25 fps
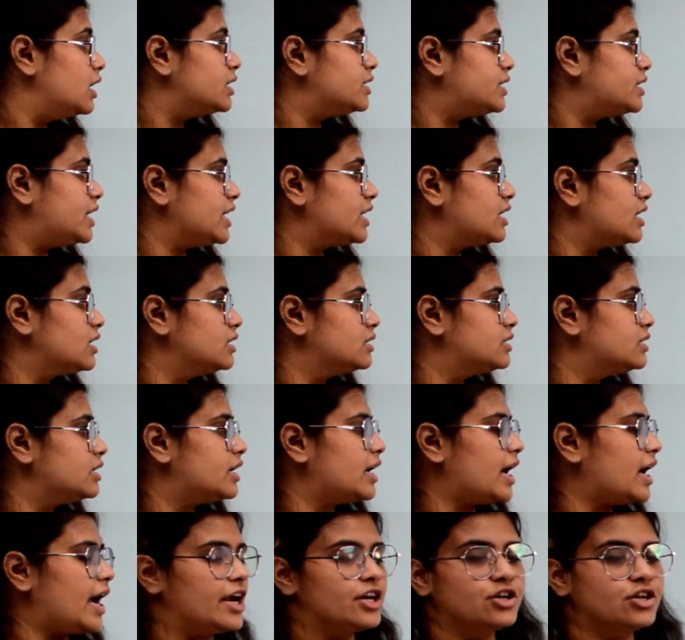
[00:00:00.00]
Take the
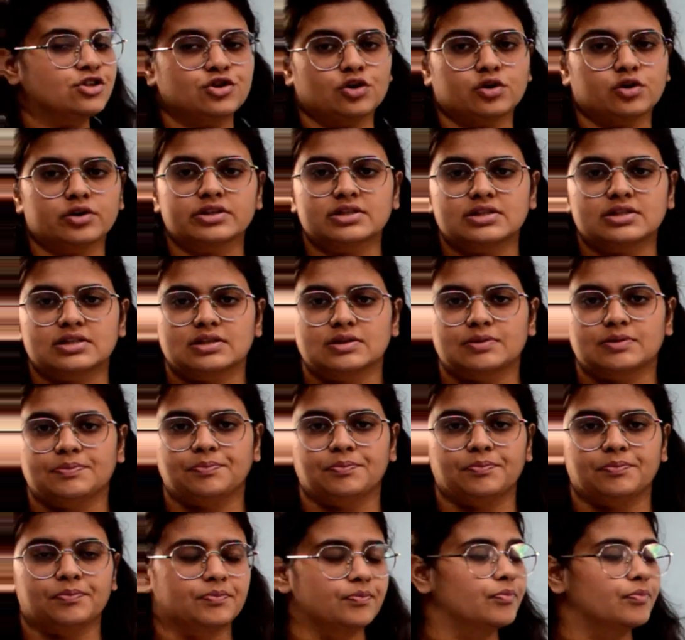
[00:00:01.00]
right choice.
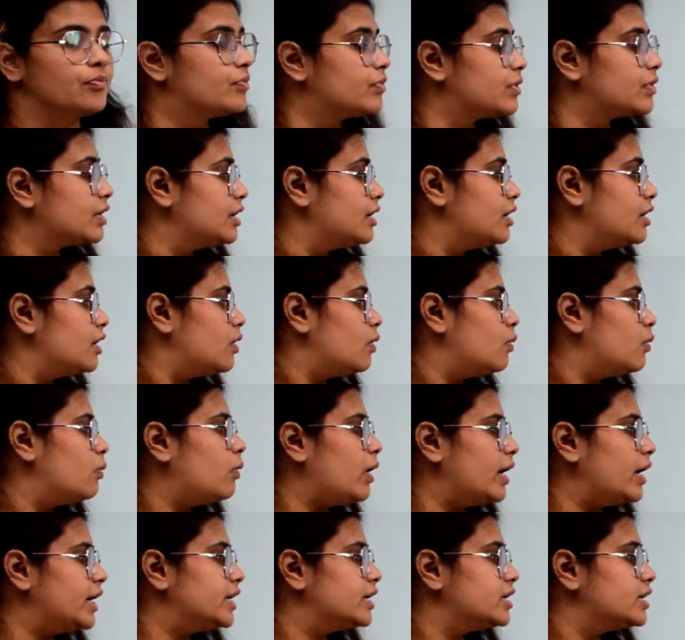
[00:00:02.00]

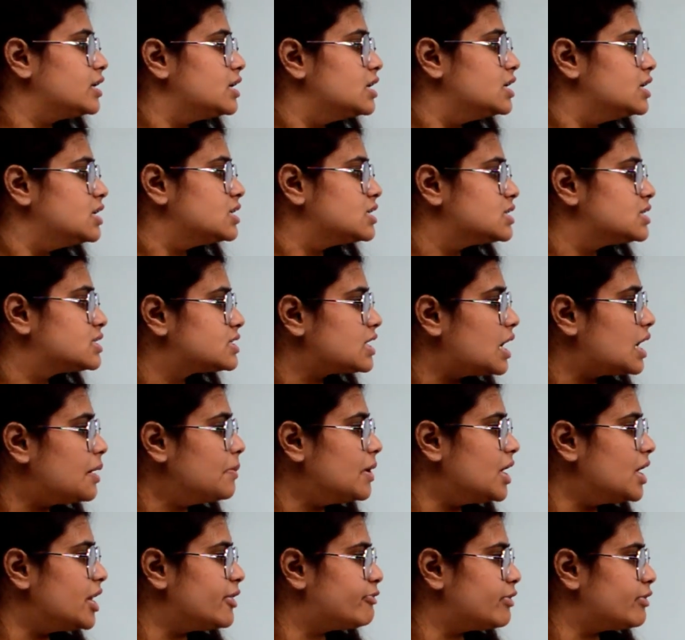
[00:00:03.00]
1. Some
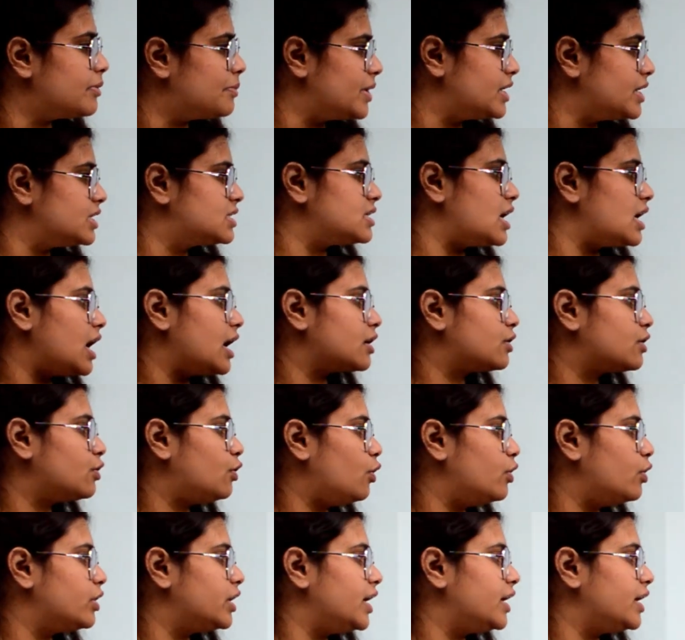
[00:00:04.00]
alphabets are
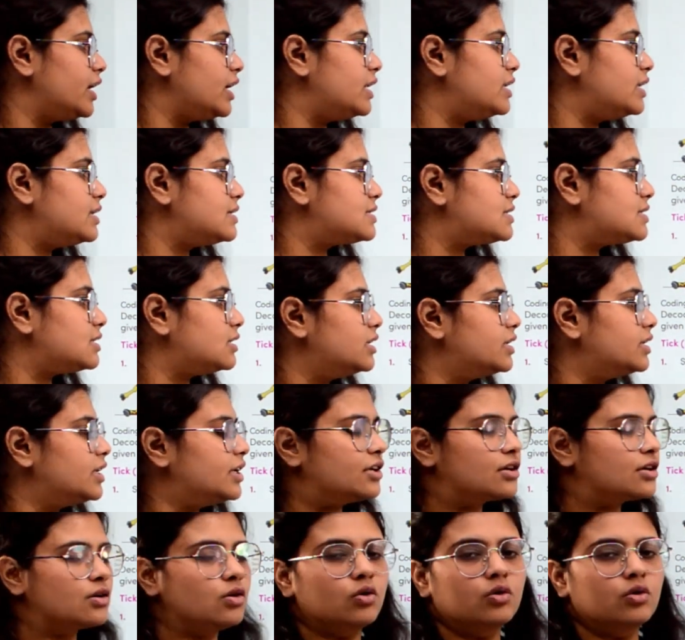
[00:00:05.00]
coded in a
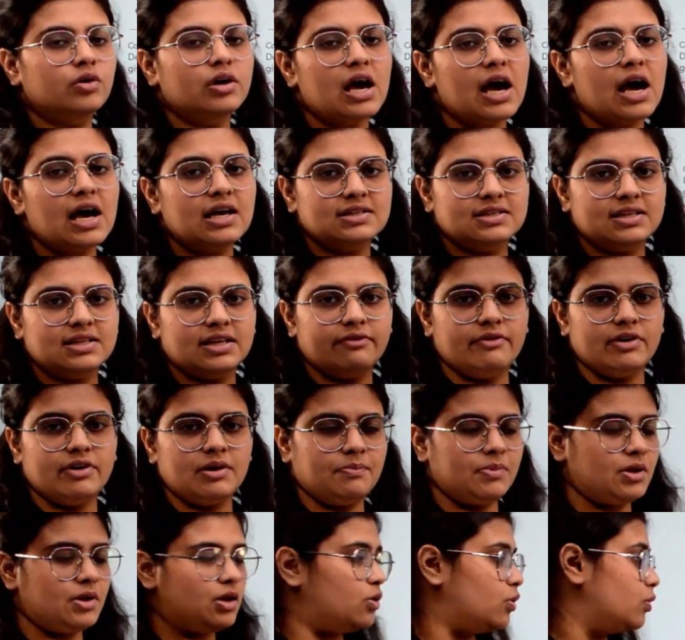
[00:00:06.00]
certain code as
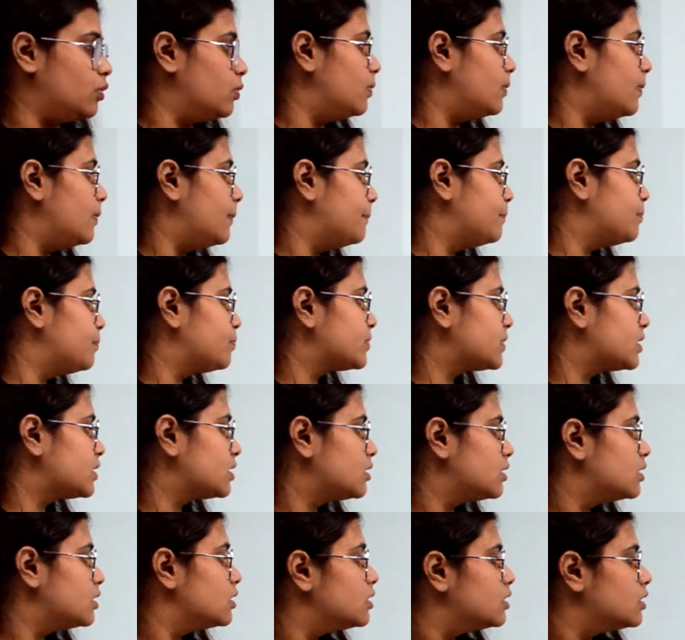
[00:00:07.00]
given below.
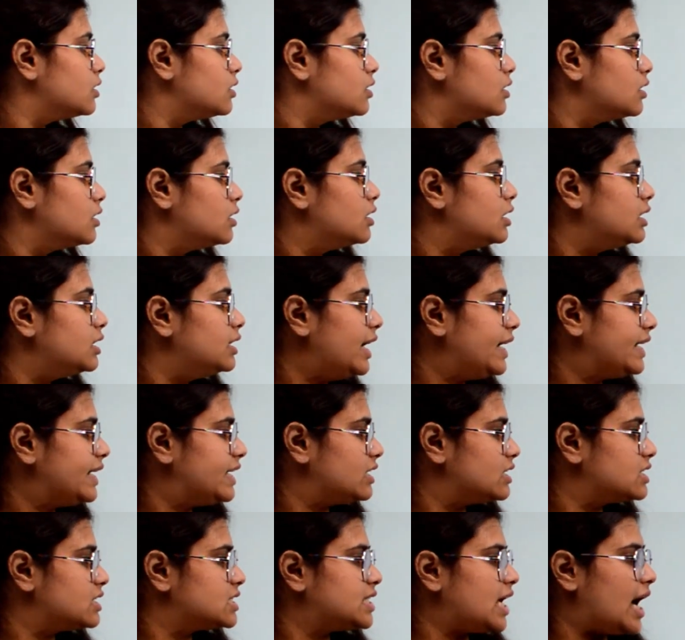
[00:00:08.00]

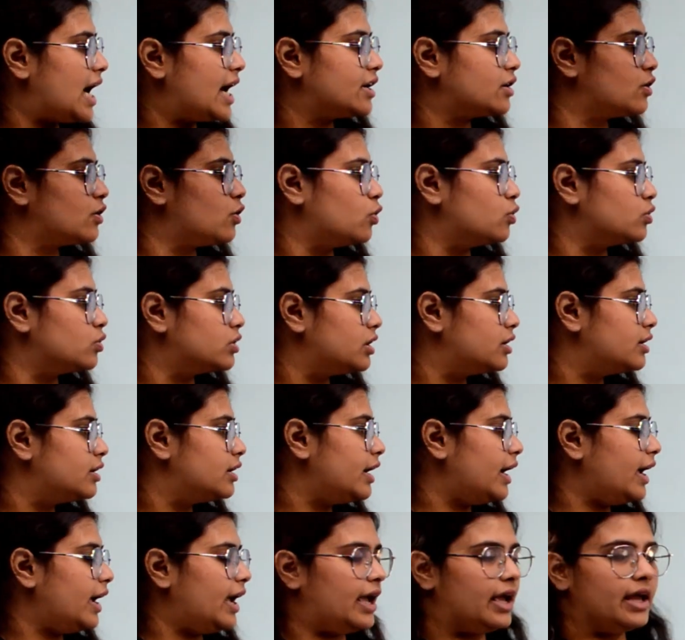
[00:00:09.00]
Letters and code:
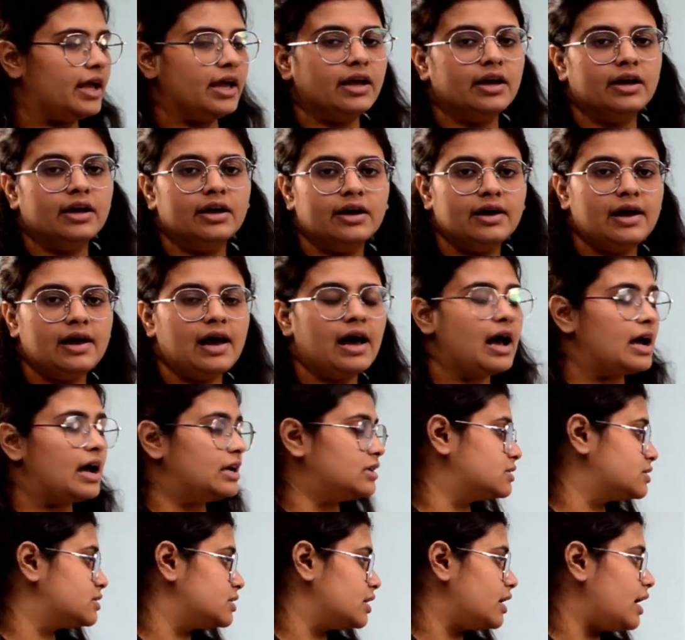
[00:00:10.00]
A
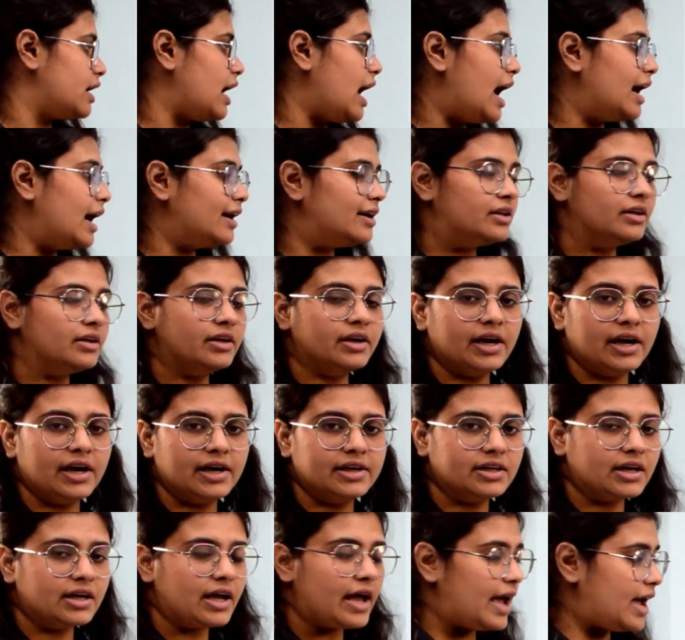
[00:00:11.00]
as
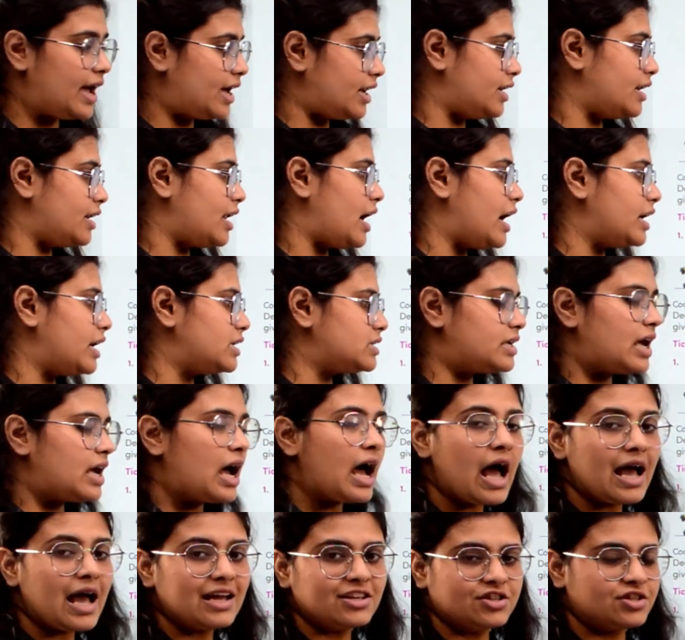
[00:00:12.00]
@ N as a
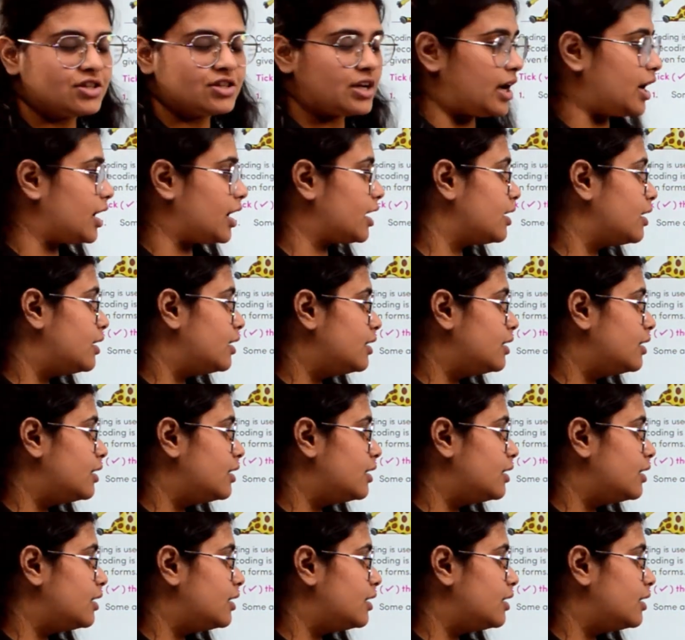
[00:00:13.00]
hashtag,